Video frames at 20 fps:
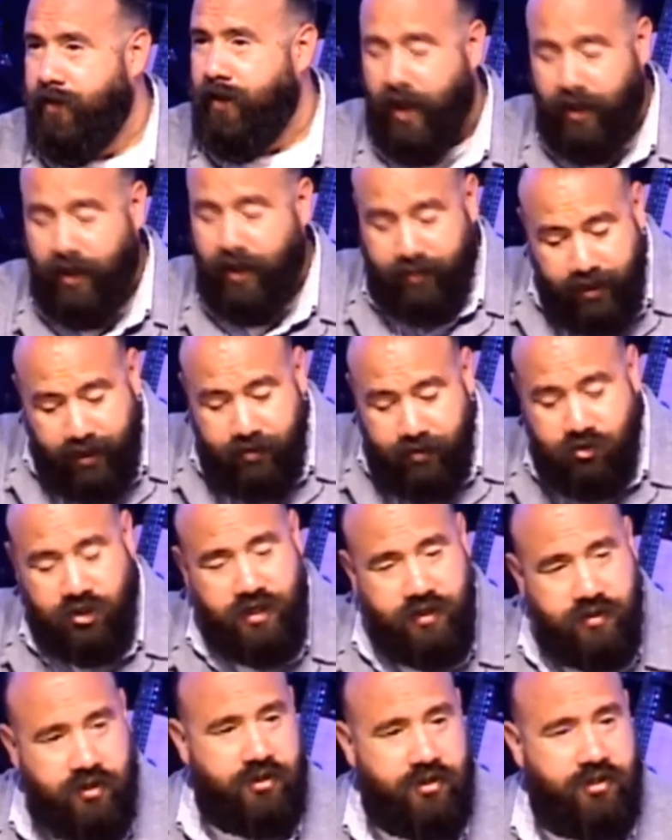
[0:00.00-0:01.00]
And then
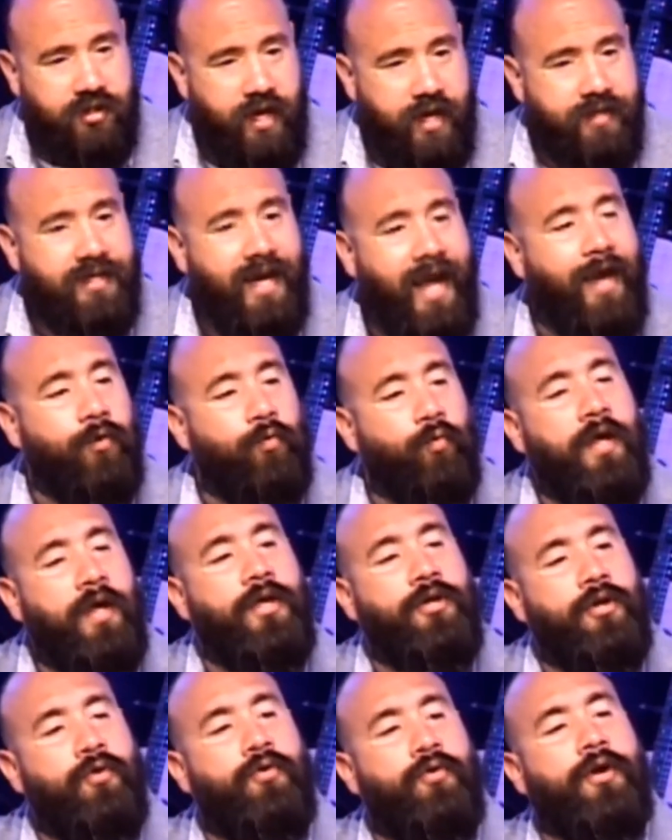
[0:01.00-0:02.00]
Jesus says, And
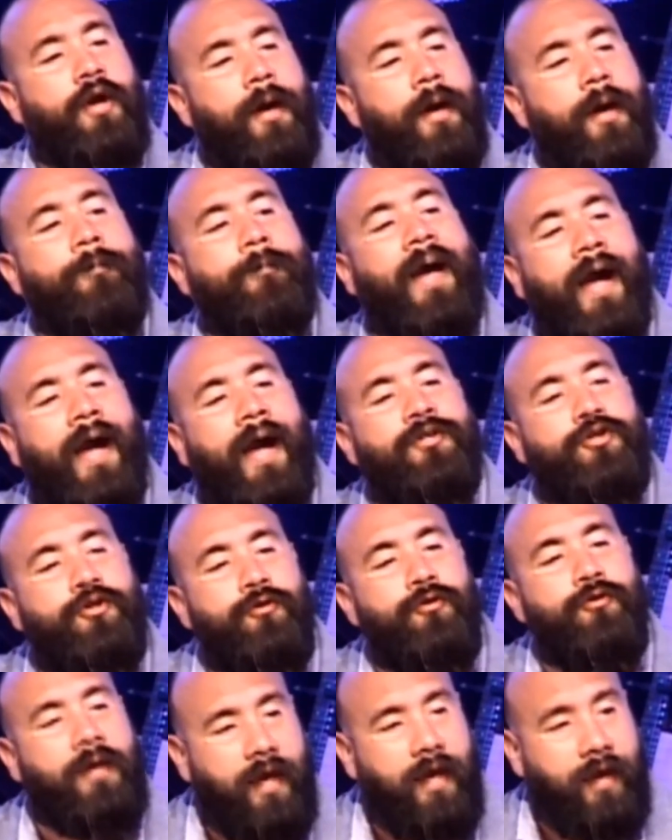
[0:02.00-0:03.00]
when you come back
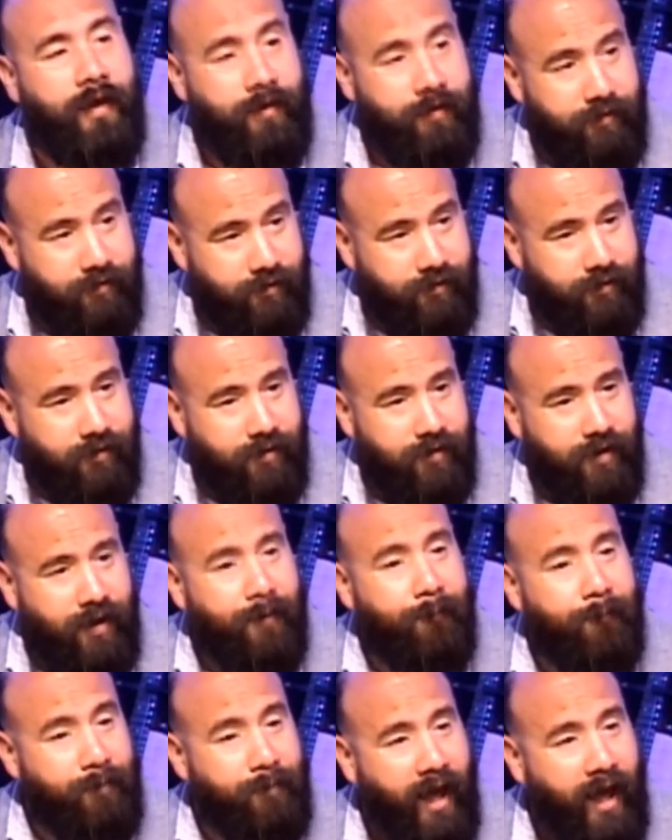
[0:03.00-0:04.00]
to me,
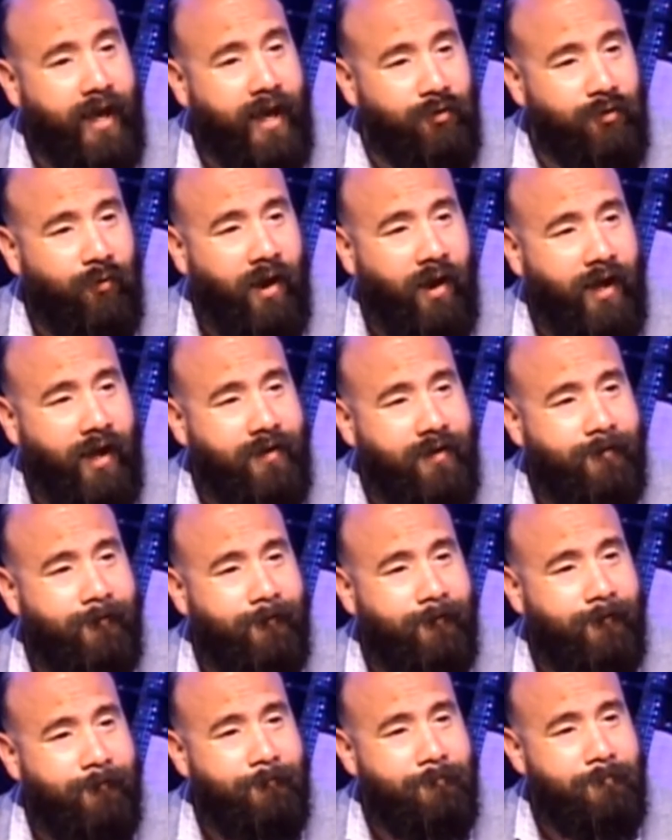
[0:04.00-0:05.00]
implying what?
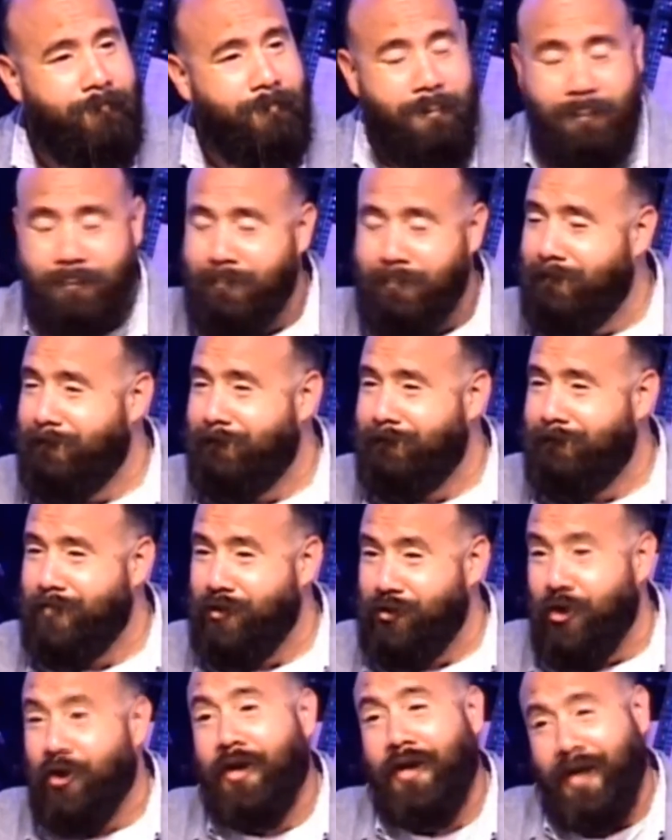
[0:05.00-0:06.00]

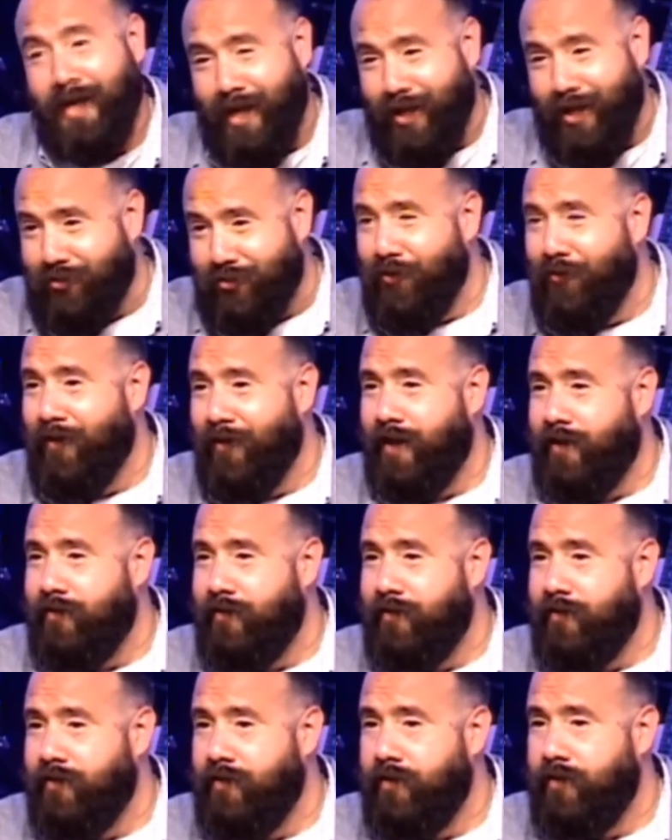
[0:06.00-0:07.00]
You're going to get through it.
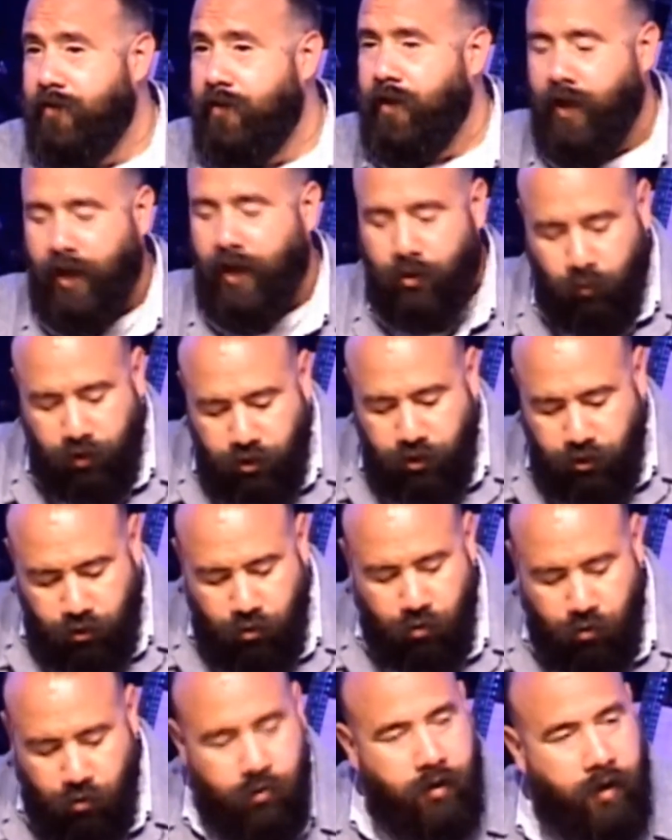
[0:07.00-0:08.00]
And when
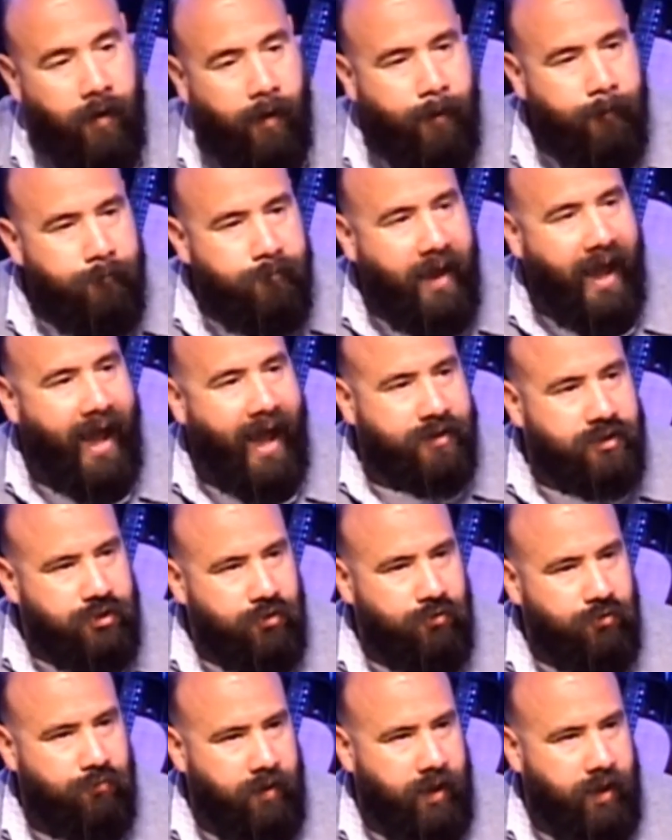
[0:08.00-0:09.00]
you come back
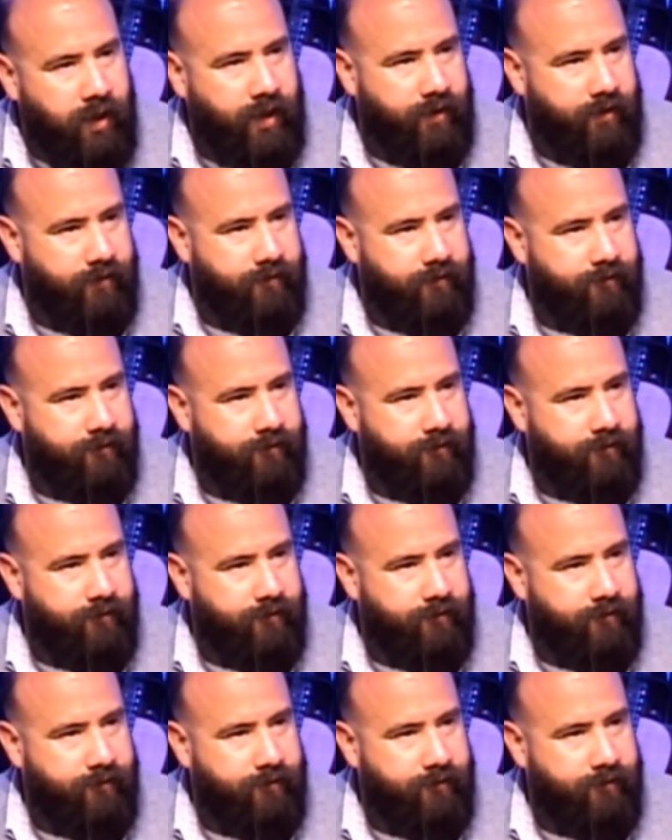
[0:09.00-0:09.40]
to me,